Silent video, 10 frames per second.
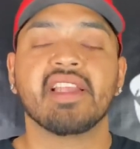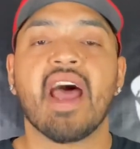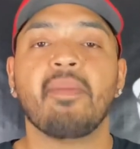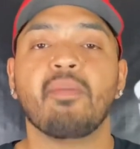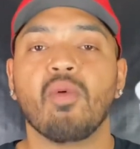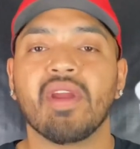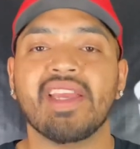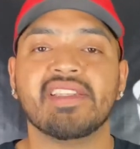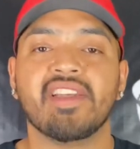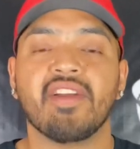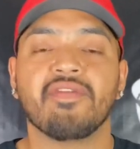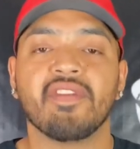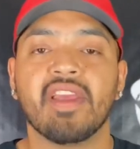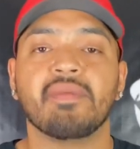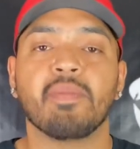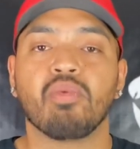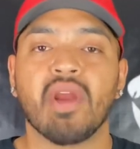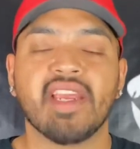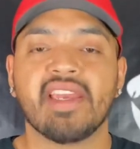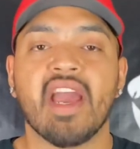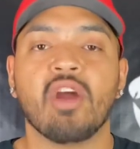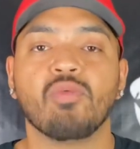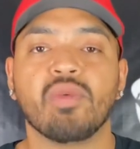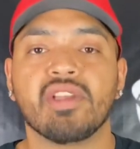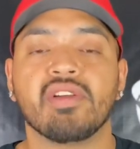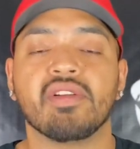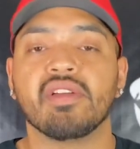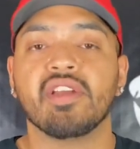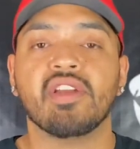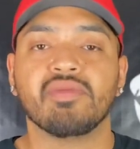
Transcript: a lot more easier for them to break it down with their,